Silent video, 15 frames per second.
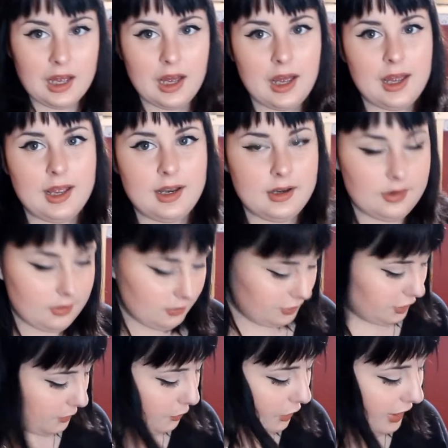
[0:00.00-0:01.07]
And
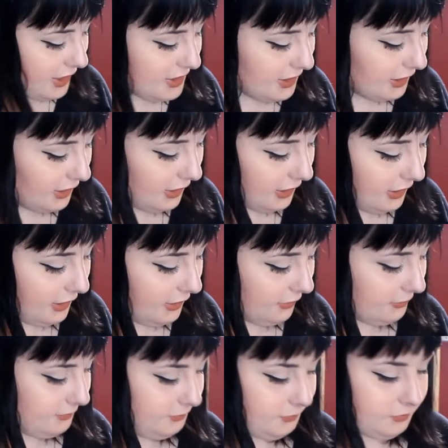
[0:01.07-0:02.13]

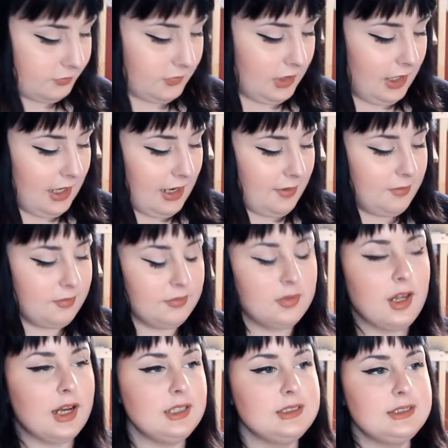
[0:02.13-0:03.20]
surprisingly, and I'm
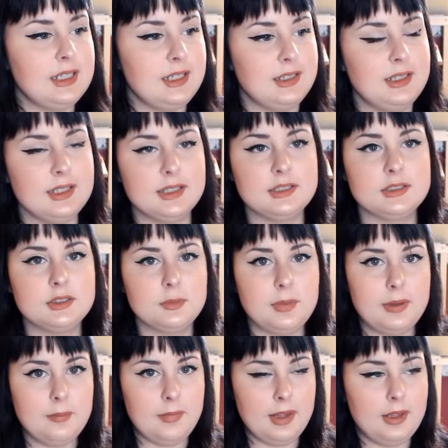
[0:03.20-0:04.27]
not saying this to
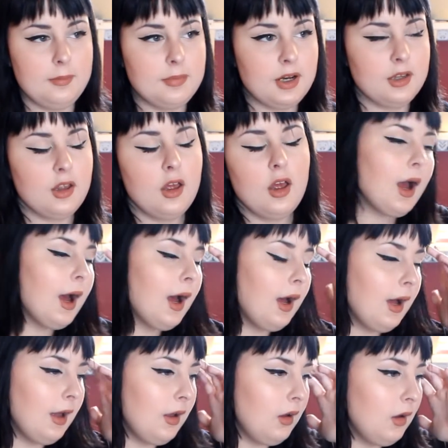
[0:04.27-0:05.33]
be mean, but
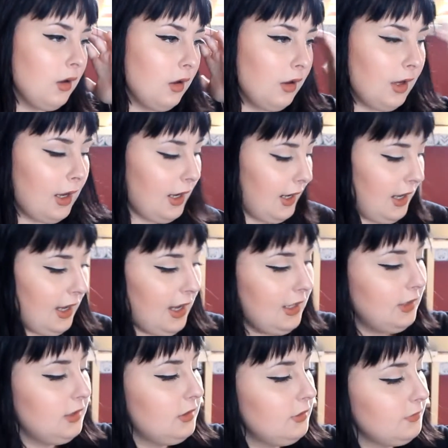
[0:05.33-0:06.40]
I I
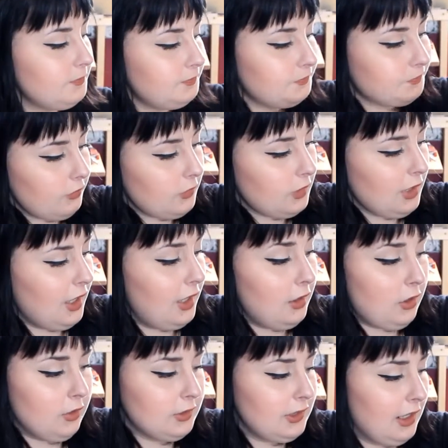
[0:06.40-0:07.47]
had a
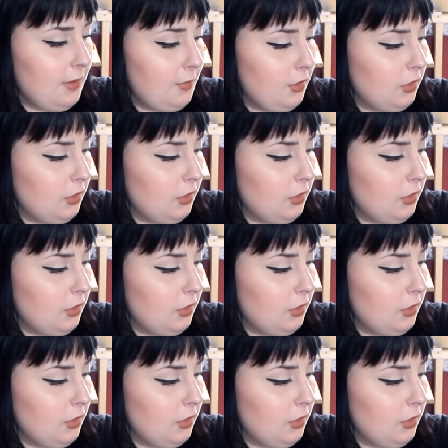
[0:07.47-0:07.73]
long time